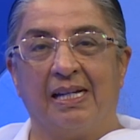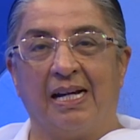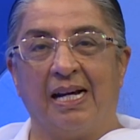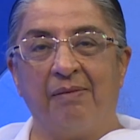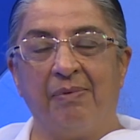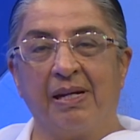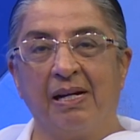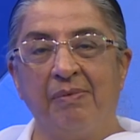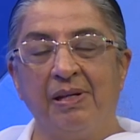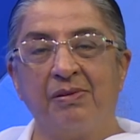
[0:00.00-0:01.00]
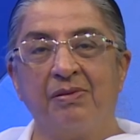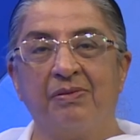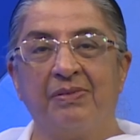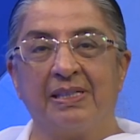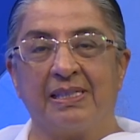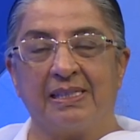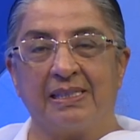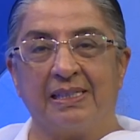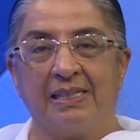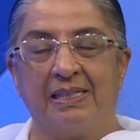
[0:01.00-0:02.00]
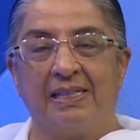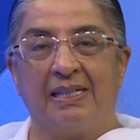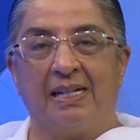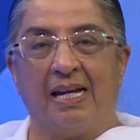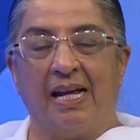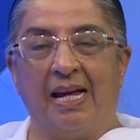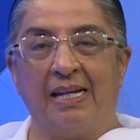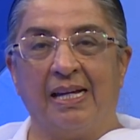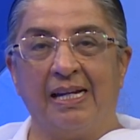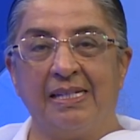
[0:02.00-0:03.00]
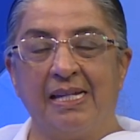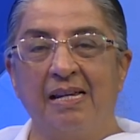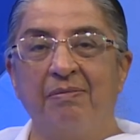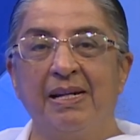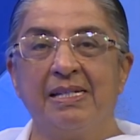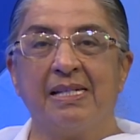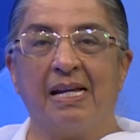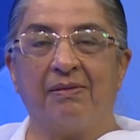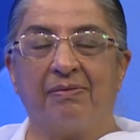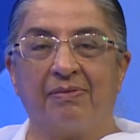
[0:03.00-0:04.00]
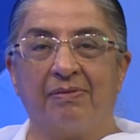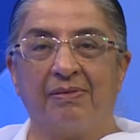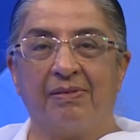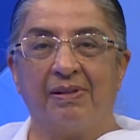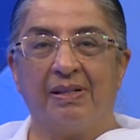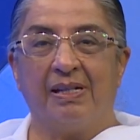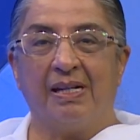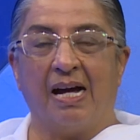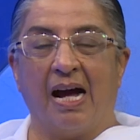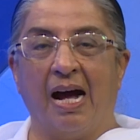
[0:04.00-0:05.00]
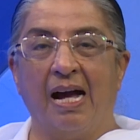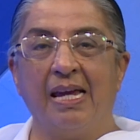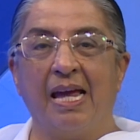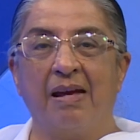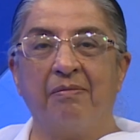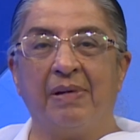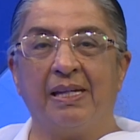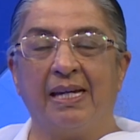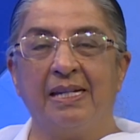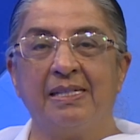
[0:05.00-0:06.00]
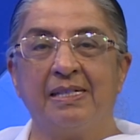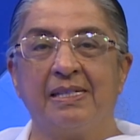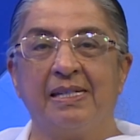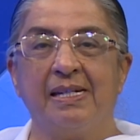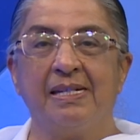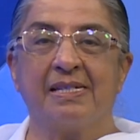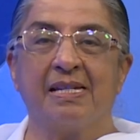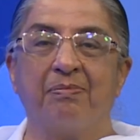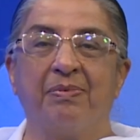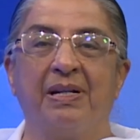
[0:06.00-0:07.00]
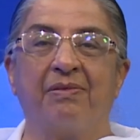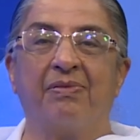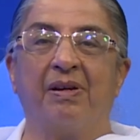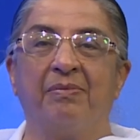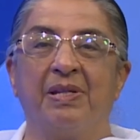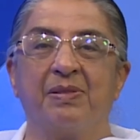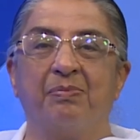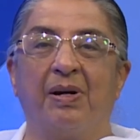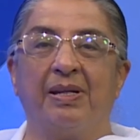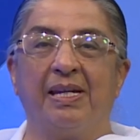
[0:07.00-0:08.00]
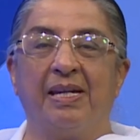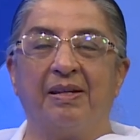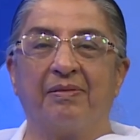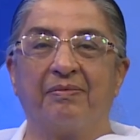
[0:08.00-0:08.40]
I become introverted and I tell myself, I am an entity separate from this body.